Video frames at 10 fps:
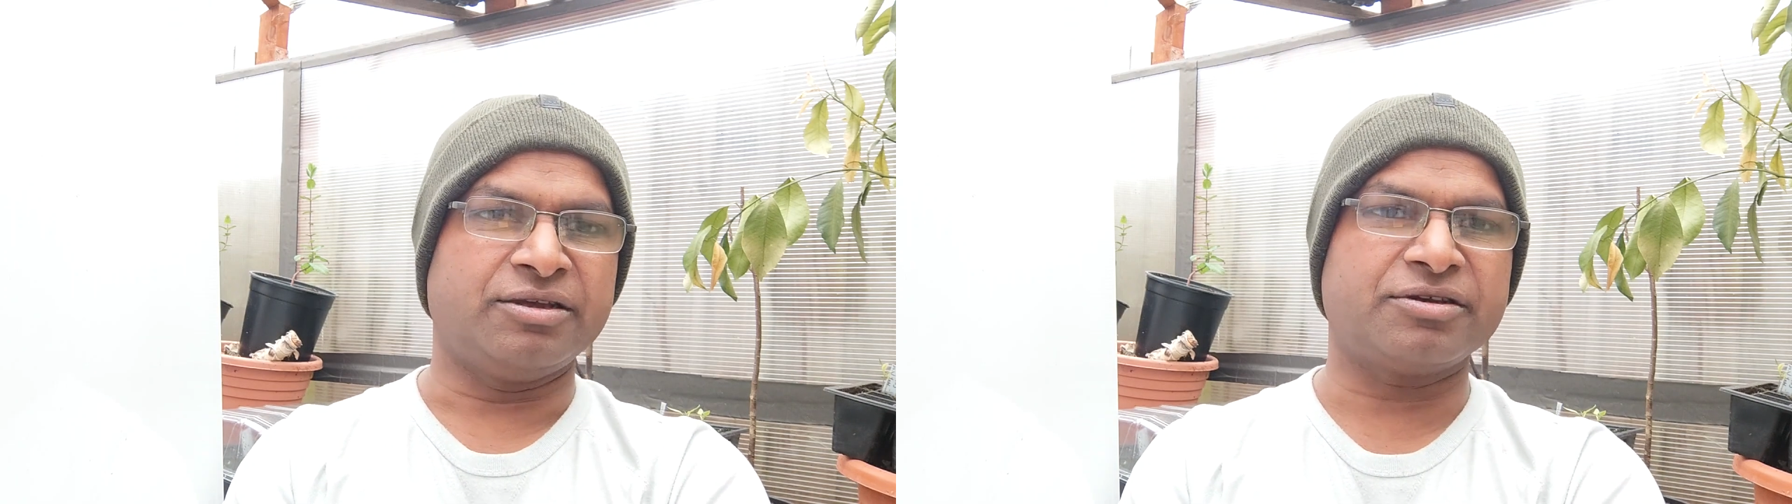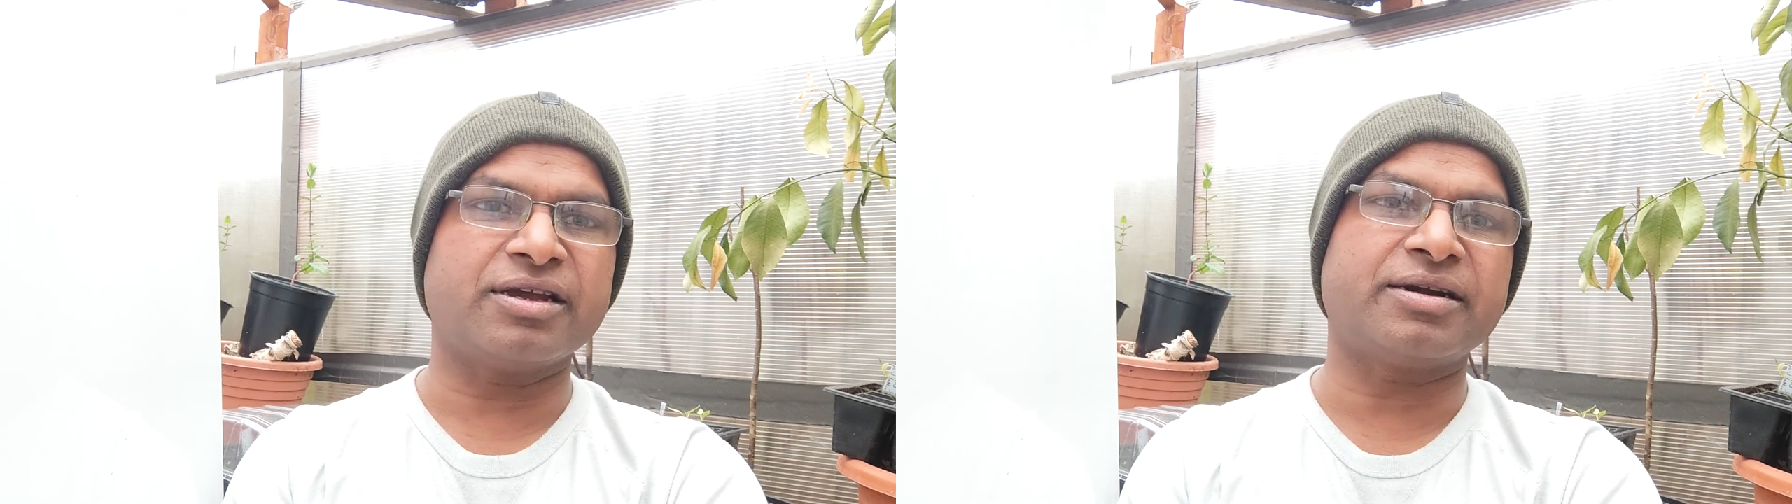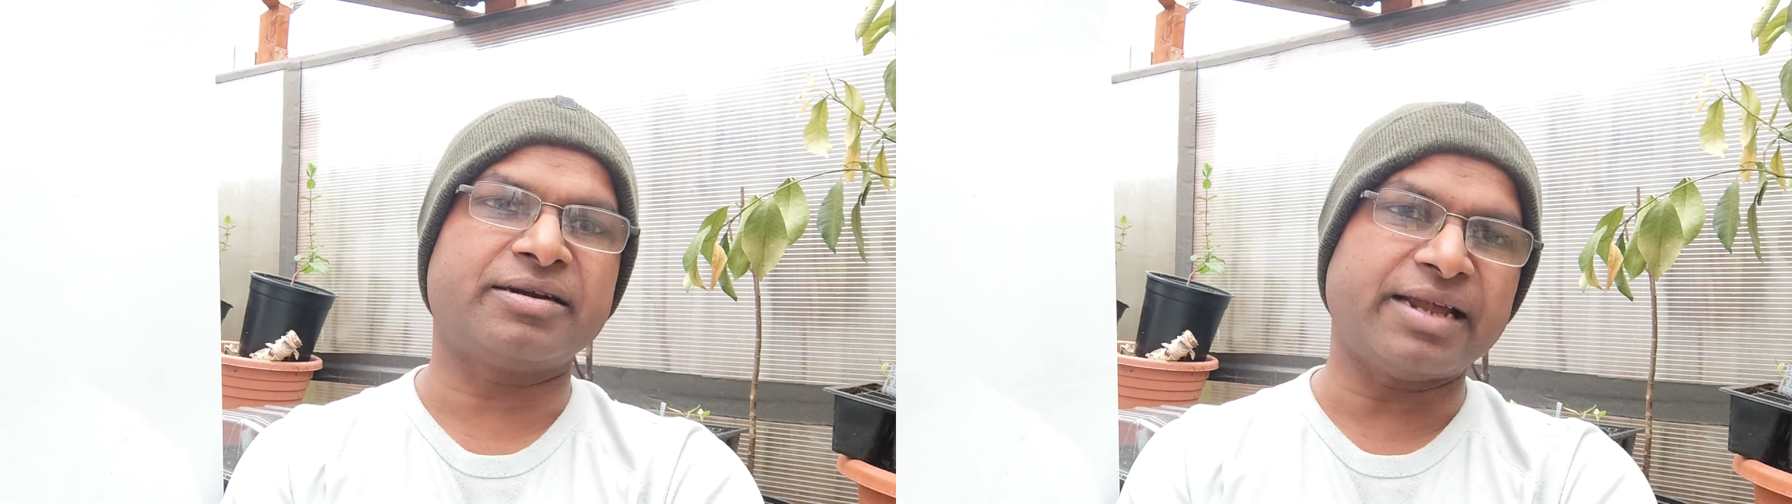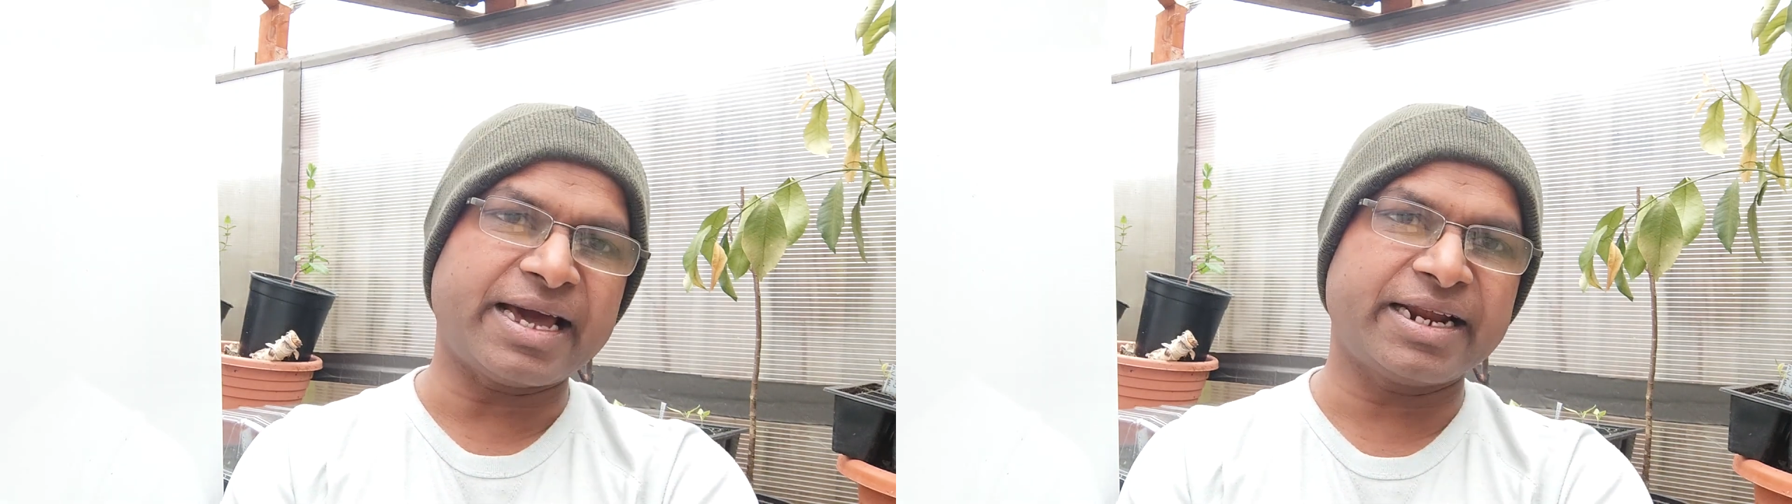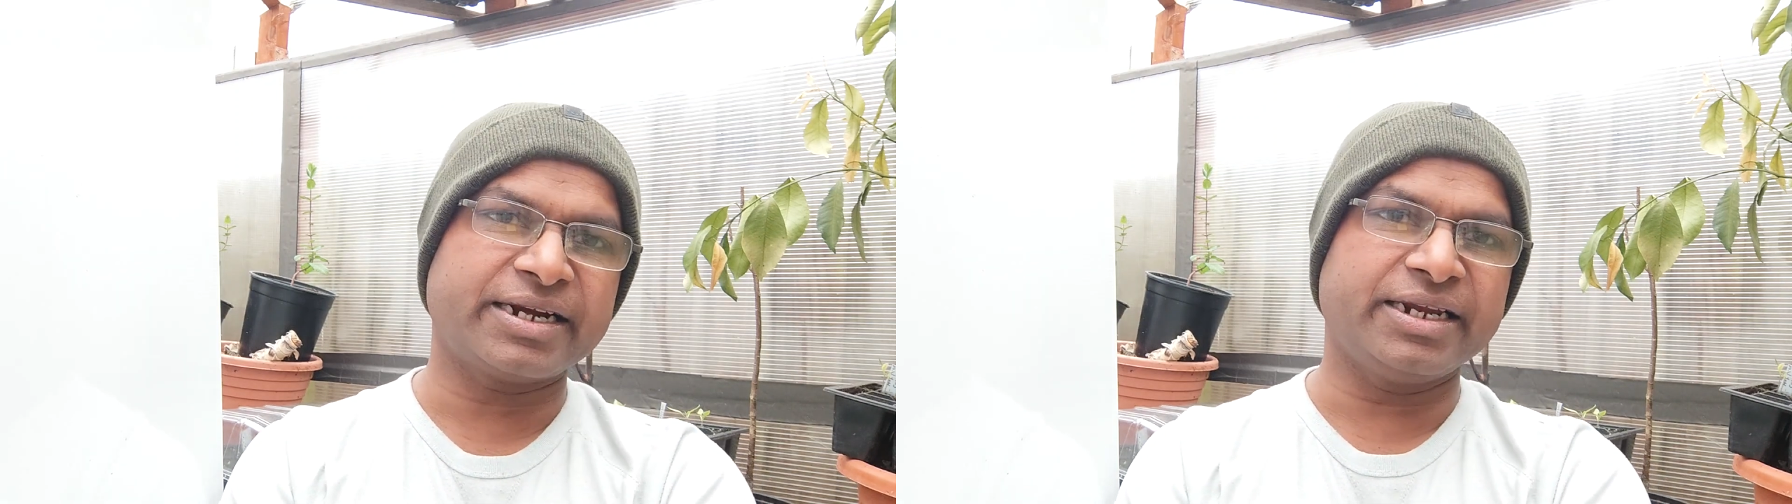you can
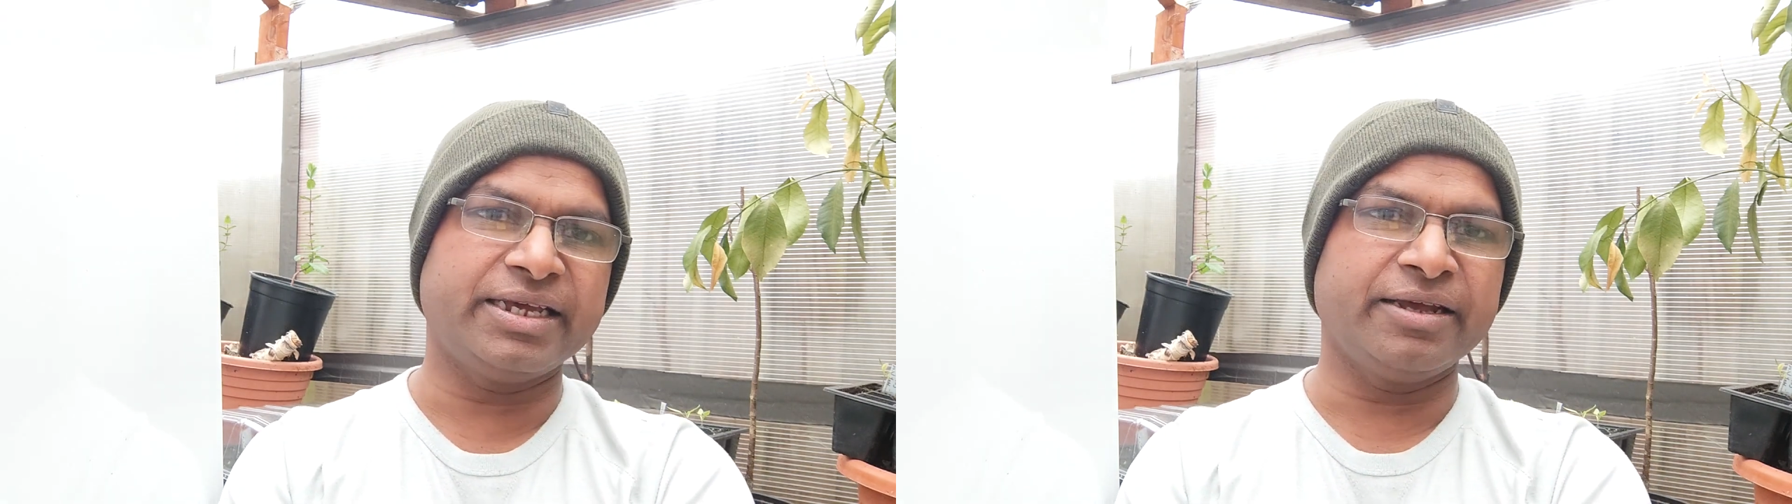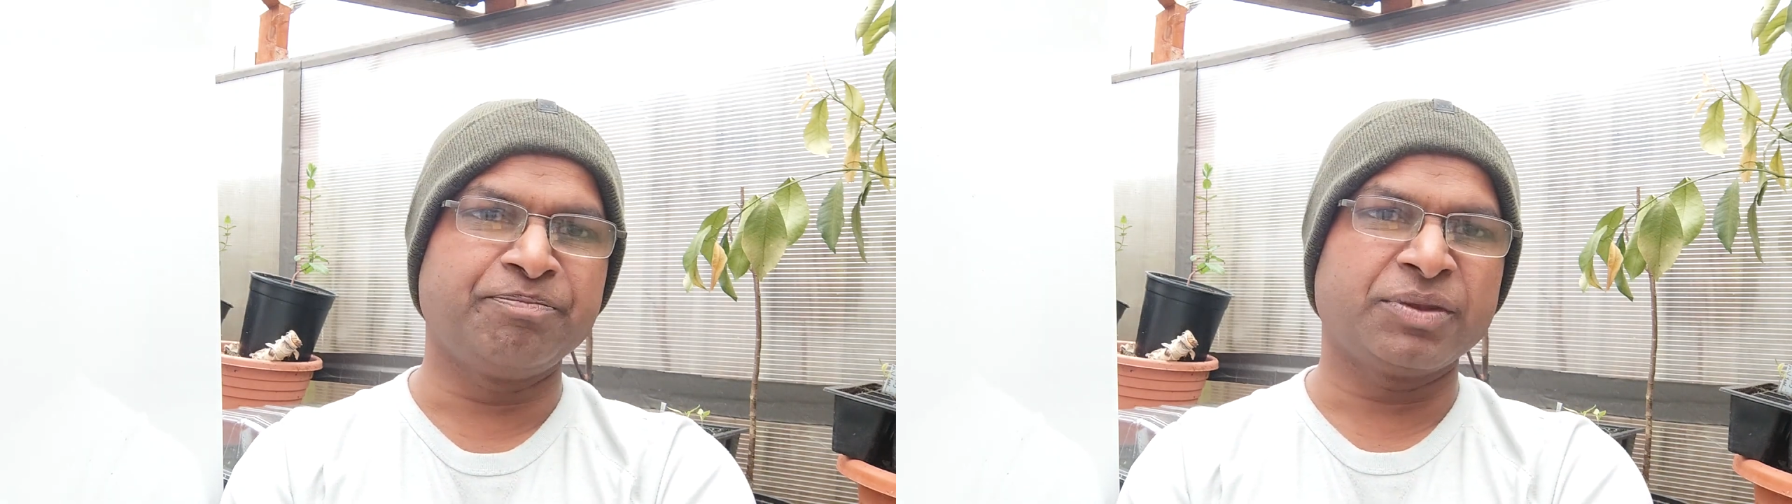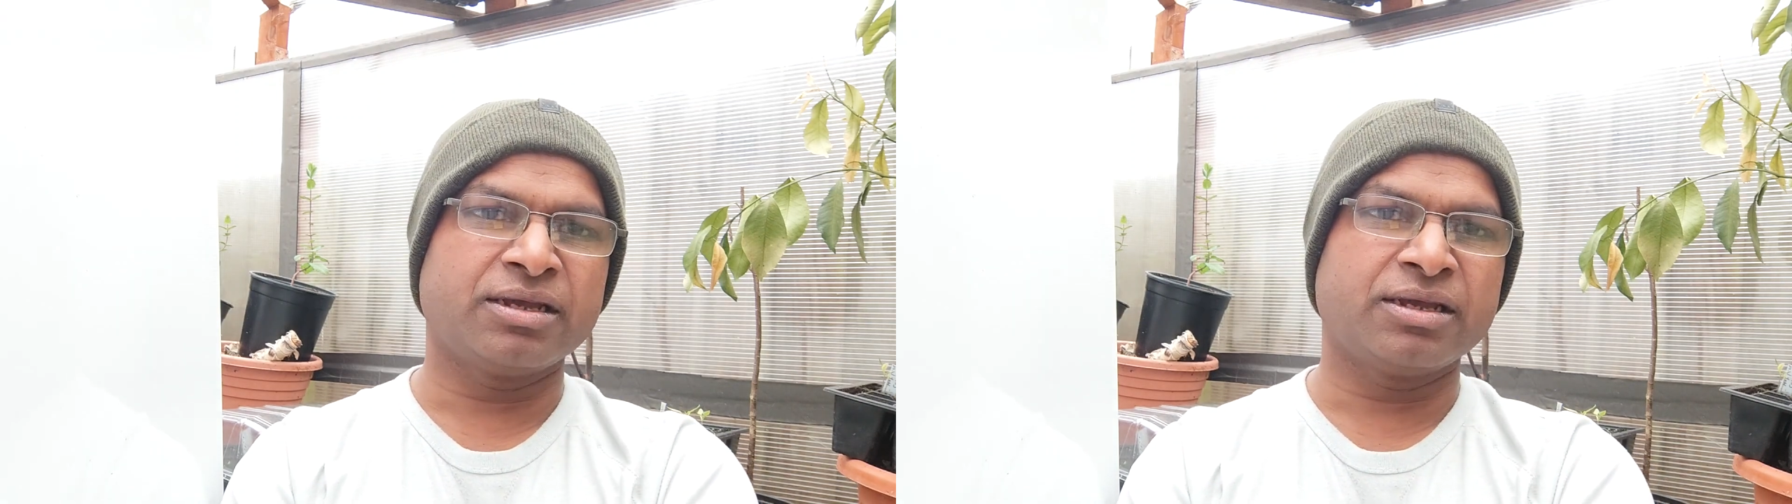directly